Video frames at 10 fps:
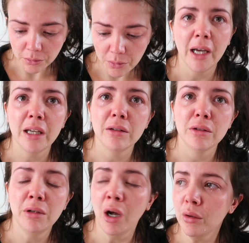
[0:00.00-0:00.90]
Like,
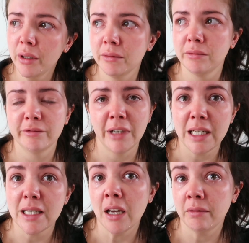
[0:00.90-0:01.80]
no one
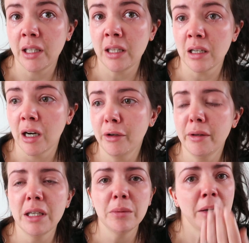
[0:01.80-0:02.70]
reads everything. I
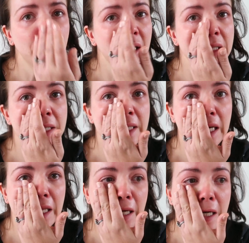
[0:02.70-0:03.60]
don't think people
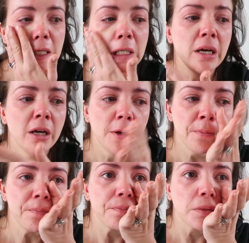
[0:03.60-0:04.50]
understand that.
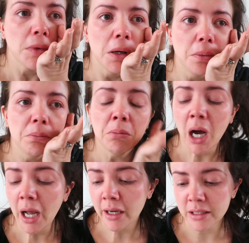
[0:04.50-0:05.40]

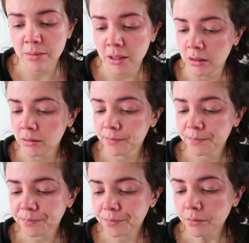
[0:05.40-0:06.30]
My husband
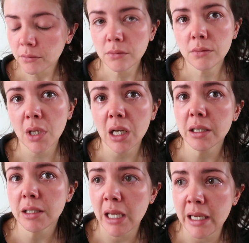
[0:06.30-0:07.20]

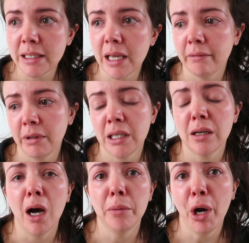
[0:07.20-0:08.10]
sees
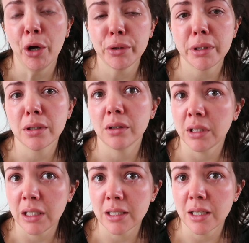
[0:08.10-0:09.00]
everything I post on
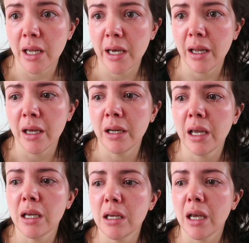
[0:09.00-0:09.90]
the internet and
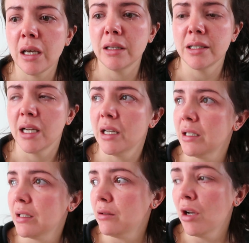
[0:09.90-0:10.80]
he either
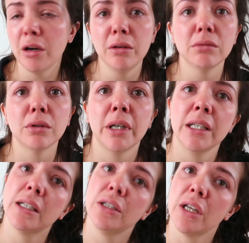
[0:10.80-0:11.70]
says no or he
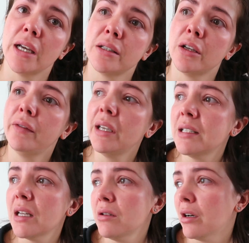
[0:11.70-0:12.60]
says yes. So if he
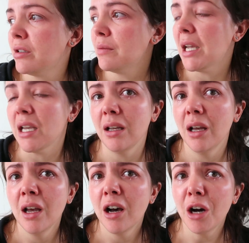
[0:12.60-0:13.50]
said no to me,
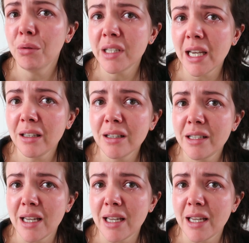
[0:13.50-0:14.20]
I would have taken it